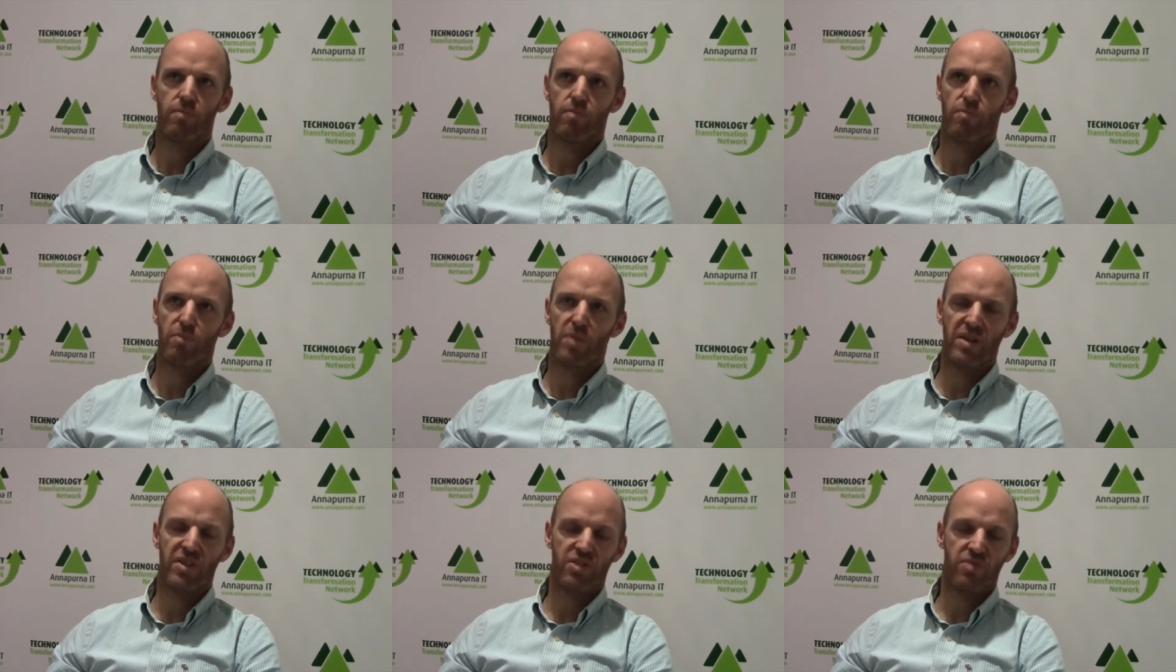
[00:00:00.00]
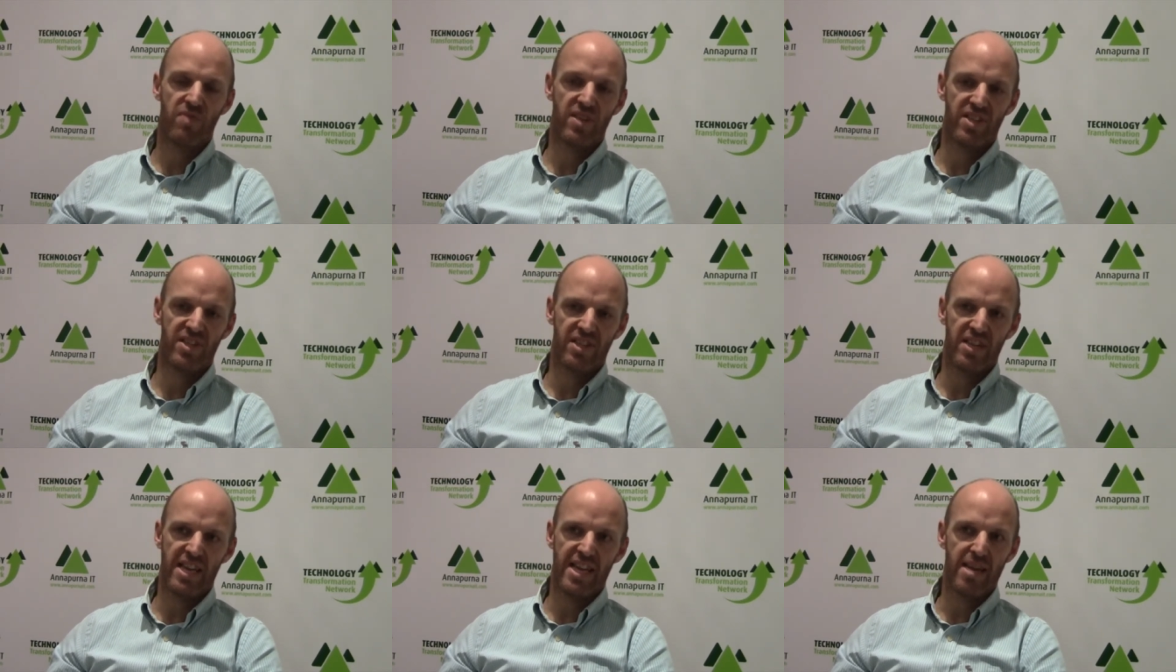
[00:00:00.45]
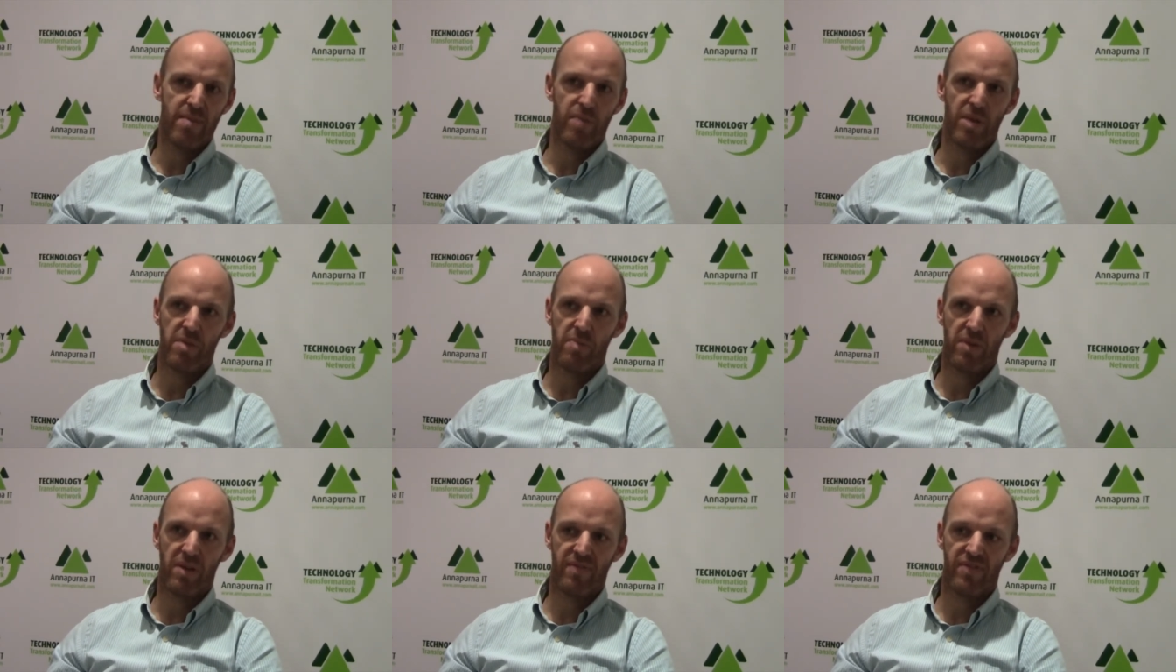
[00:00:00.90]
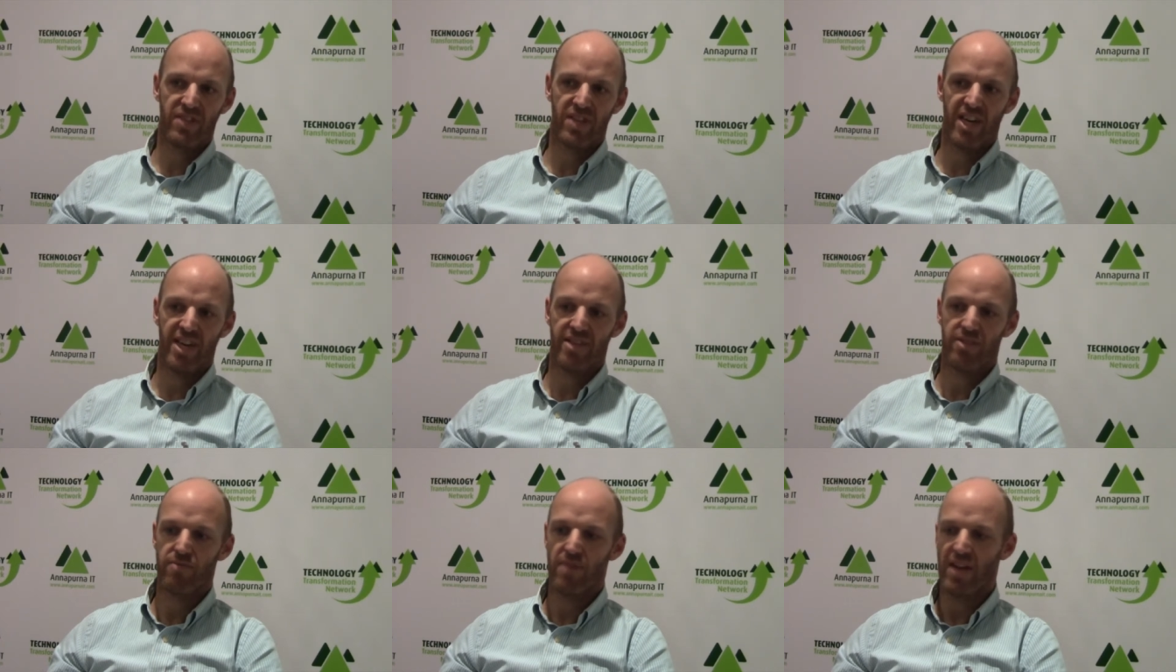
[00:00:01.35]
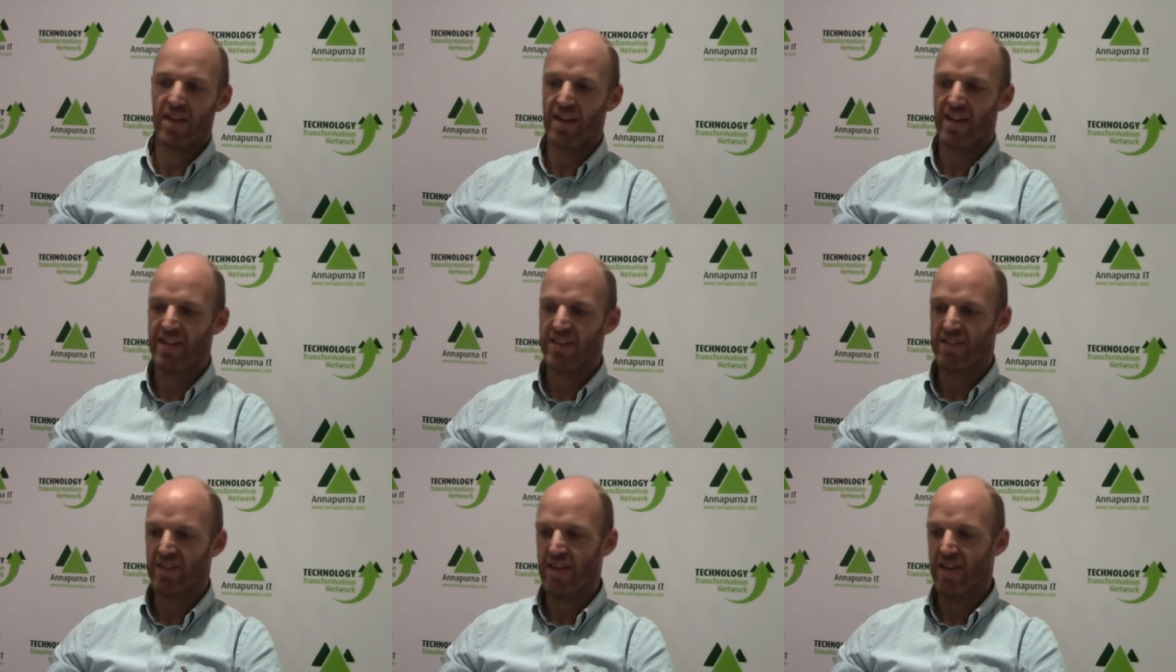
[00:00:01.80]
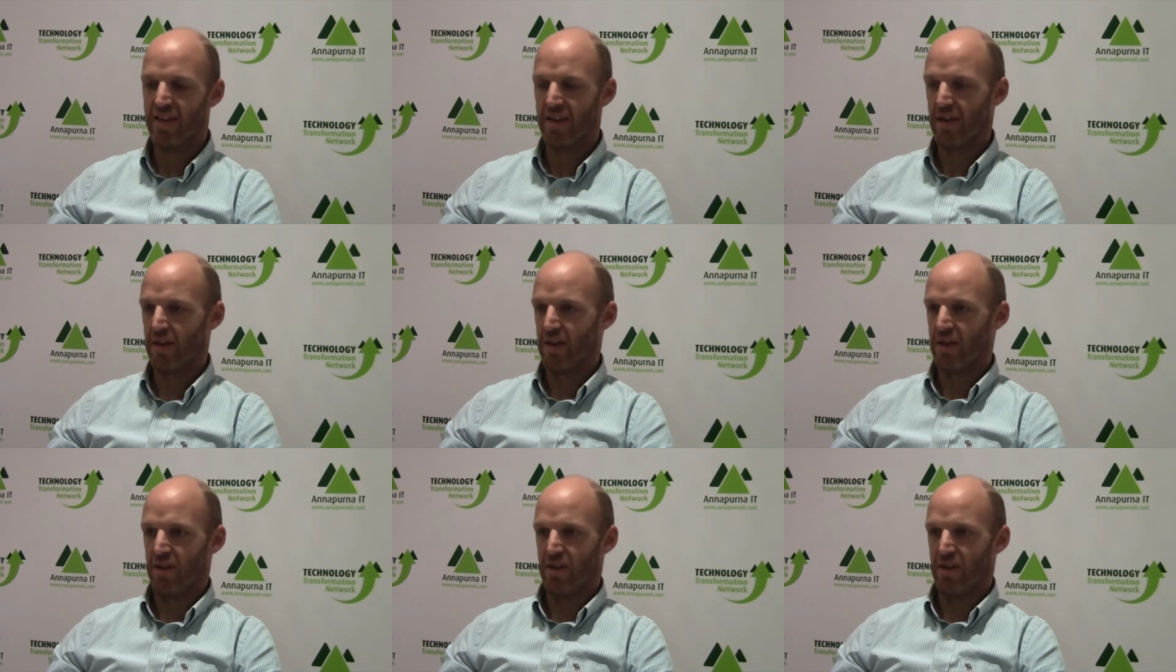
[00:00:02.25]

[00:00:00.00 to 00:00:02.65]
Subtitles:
most recently, people have started to realise that